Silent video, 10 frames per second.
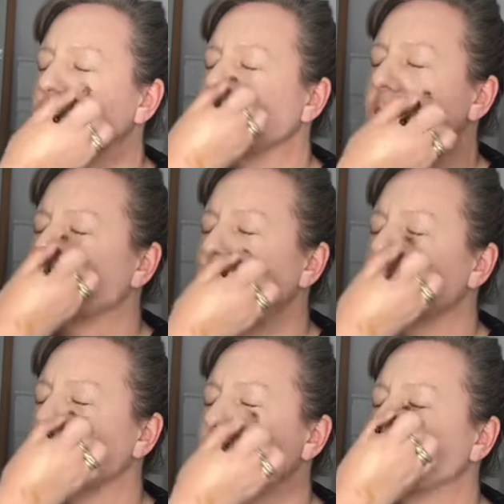And I have
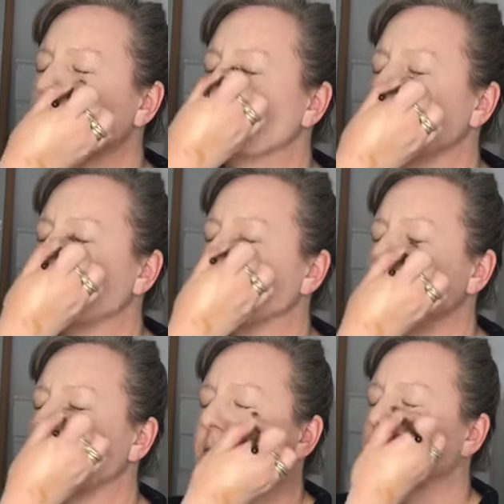just swapped hands, I'm
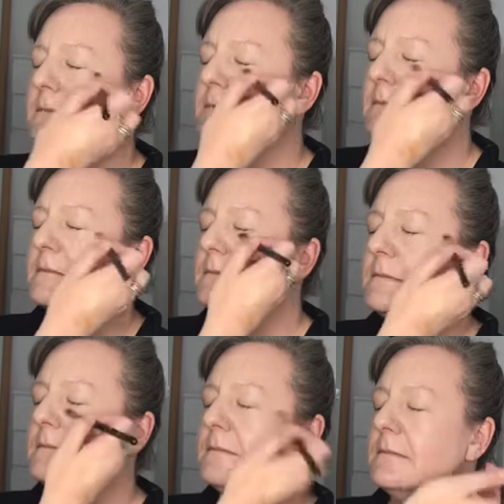
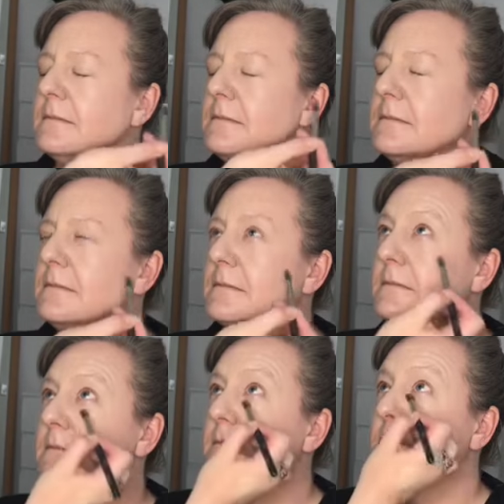ambidextrous. Open
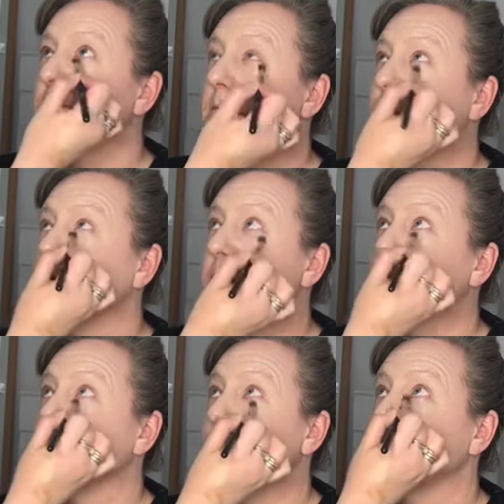for me, look up,
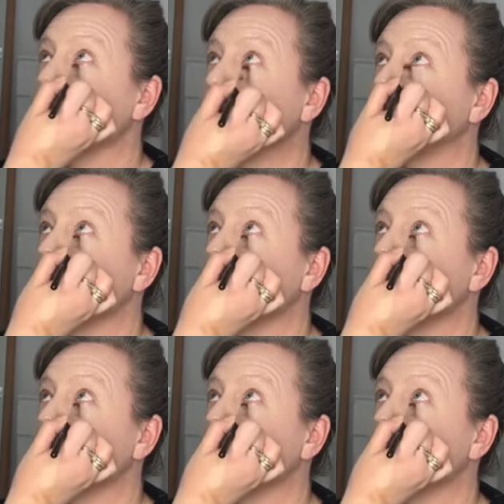lovely.